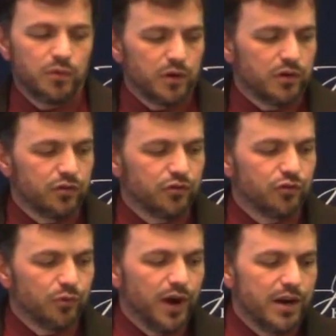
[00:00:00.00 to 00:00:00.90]
workers
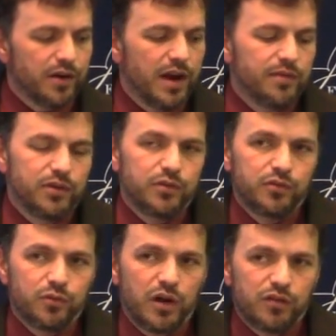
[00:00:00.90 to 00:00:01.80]
greater avenues
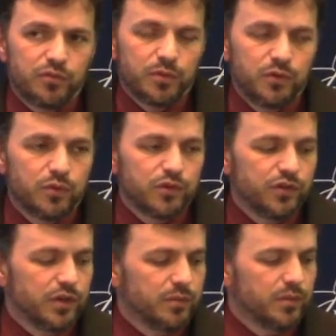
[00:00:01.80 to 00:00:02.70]
to
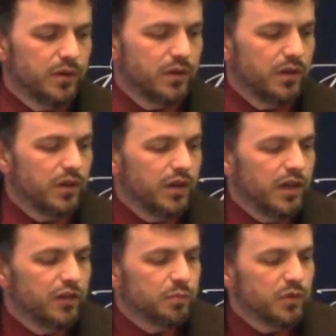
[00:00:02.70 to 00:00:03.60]
entrepreneurship
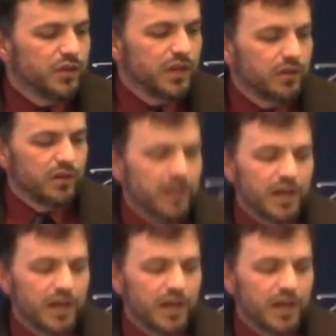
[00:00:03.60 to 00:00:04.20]
is particularly